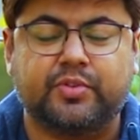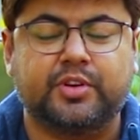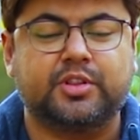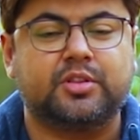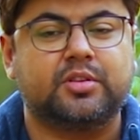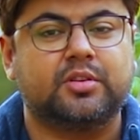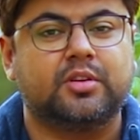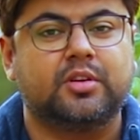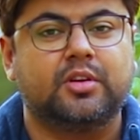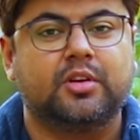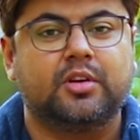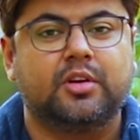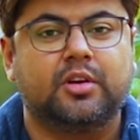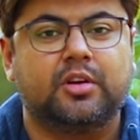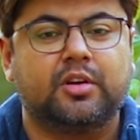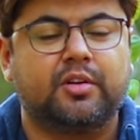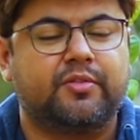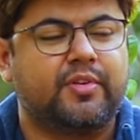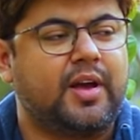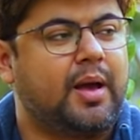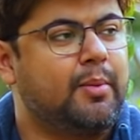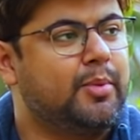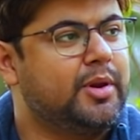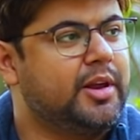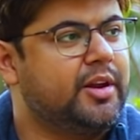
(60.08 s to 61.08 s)
with your
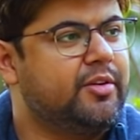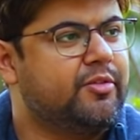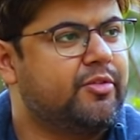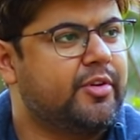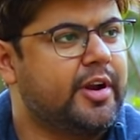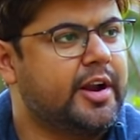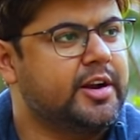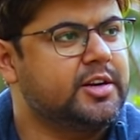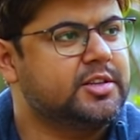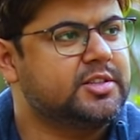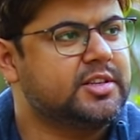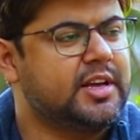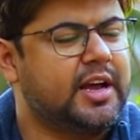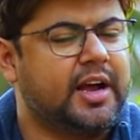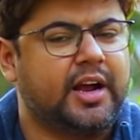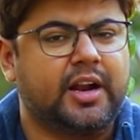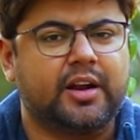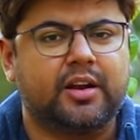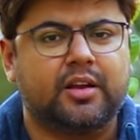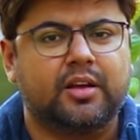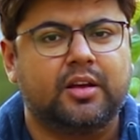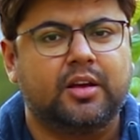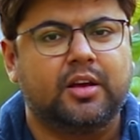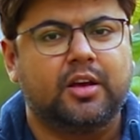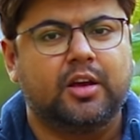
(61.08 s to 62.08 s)
family and friends.
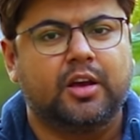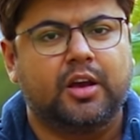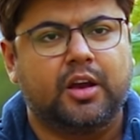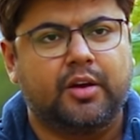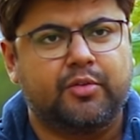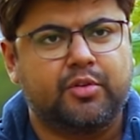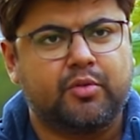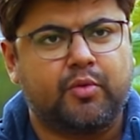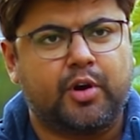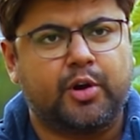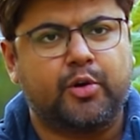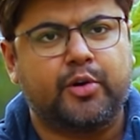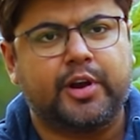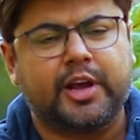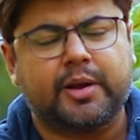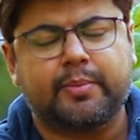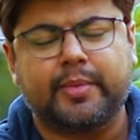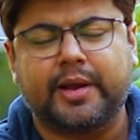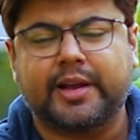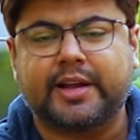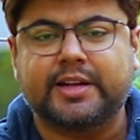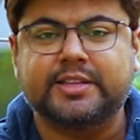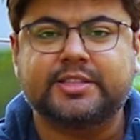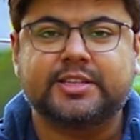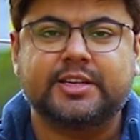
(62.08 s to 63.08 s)
And if you want to take
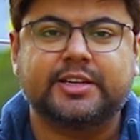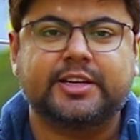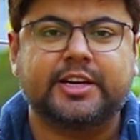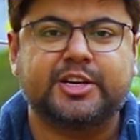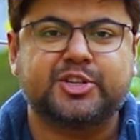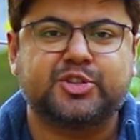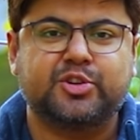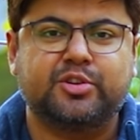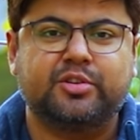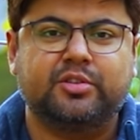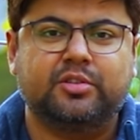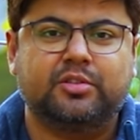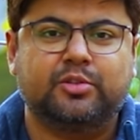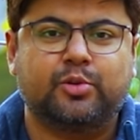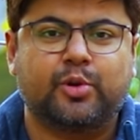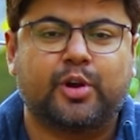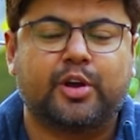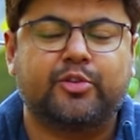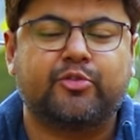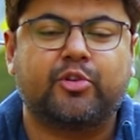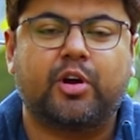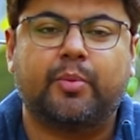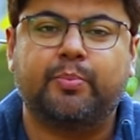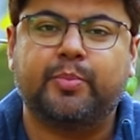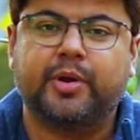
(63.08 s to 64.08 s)
my consultation, you
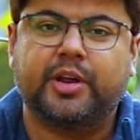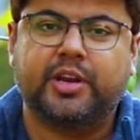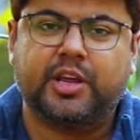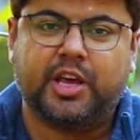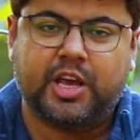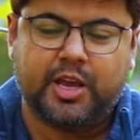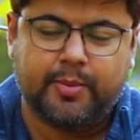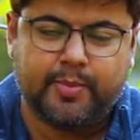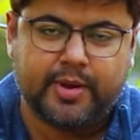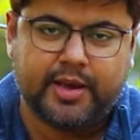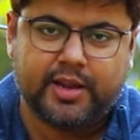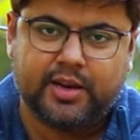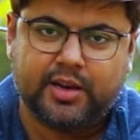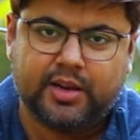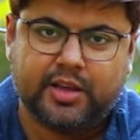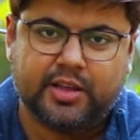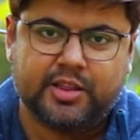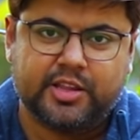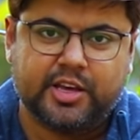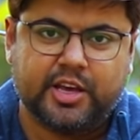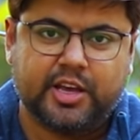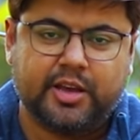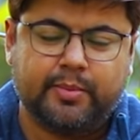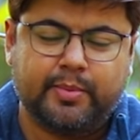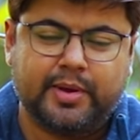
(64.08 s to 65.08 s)
can drop me an email
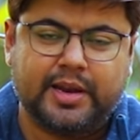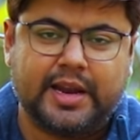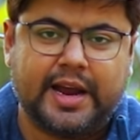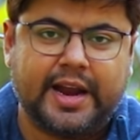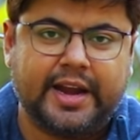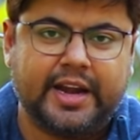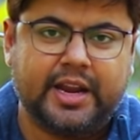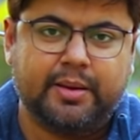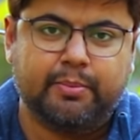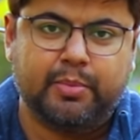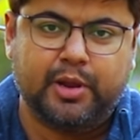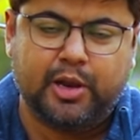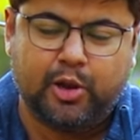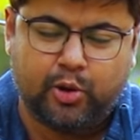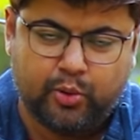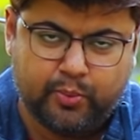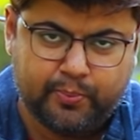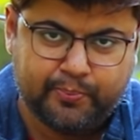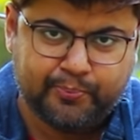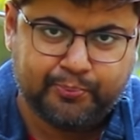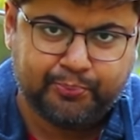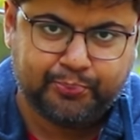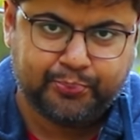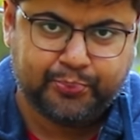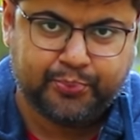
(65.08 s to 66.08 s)
in the email ID below.
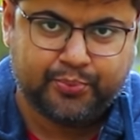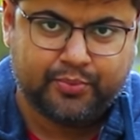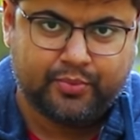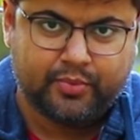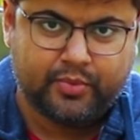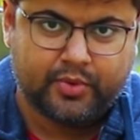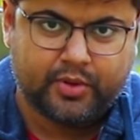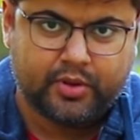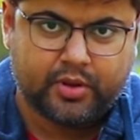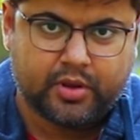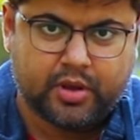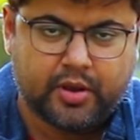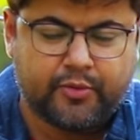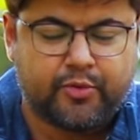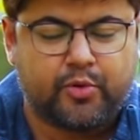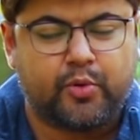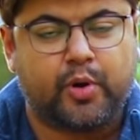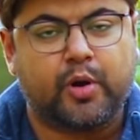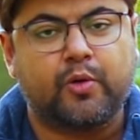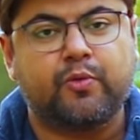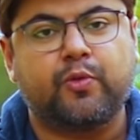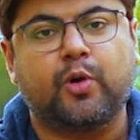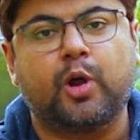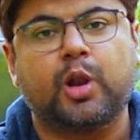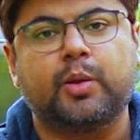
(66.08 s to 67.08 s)
If you
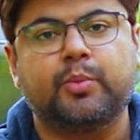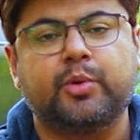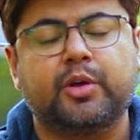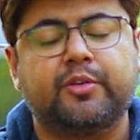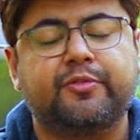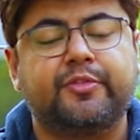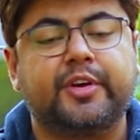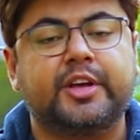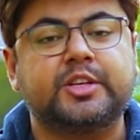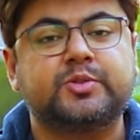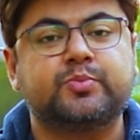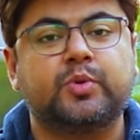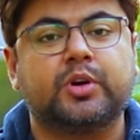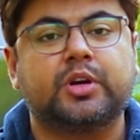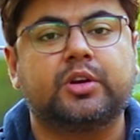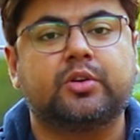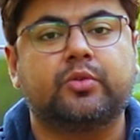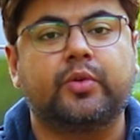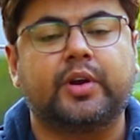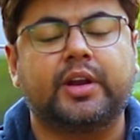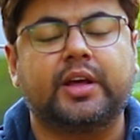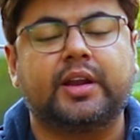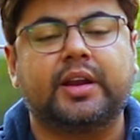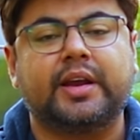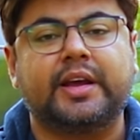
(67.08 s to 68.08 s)
want to follow me on Facebook,
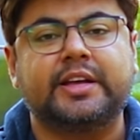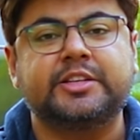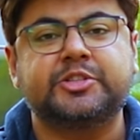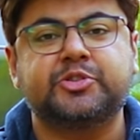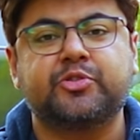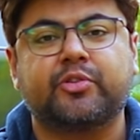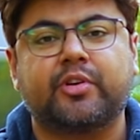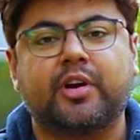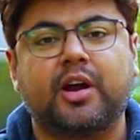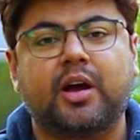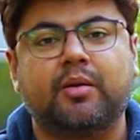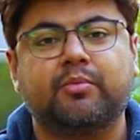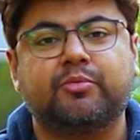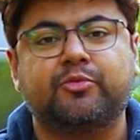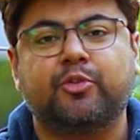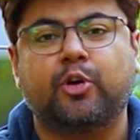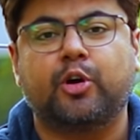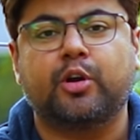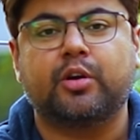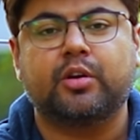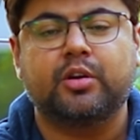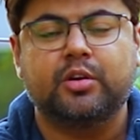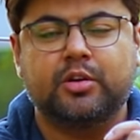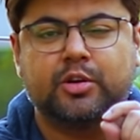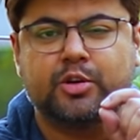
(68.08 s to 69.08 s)
Twitter, Instagram
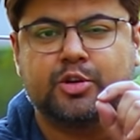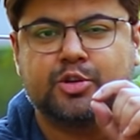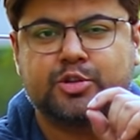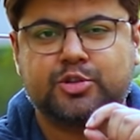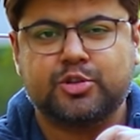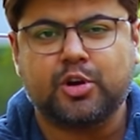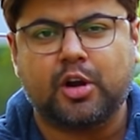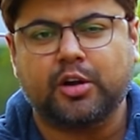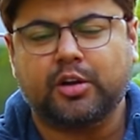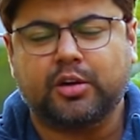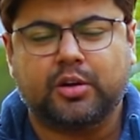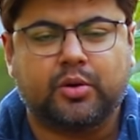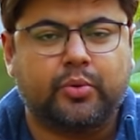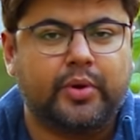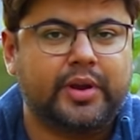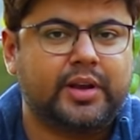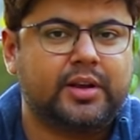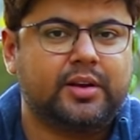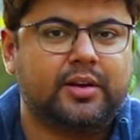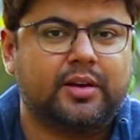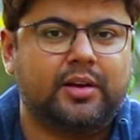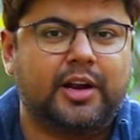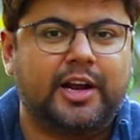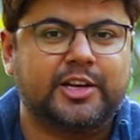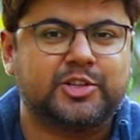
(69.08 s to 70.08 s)
for short,
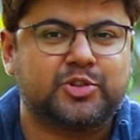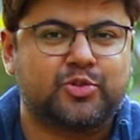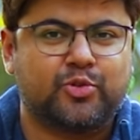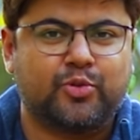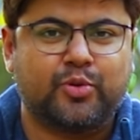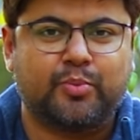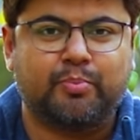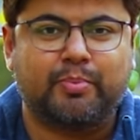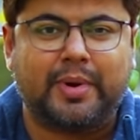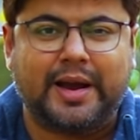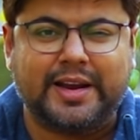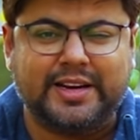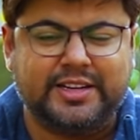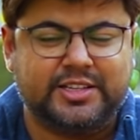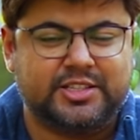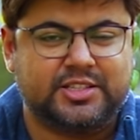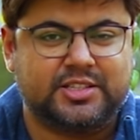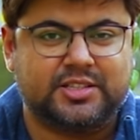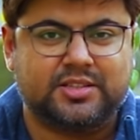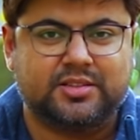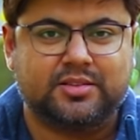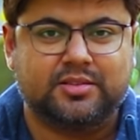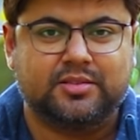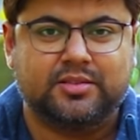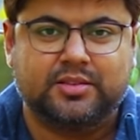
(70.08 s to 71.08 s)
quick astro
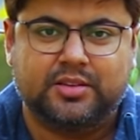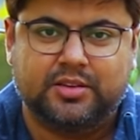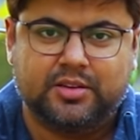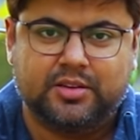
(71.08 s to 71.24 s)
bites,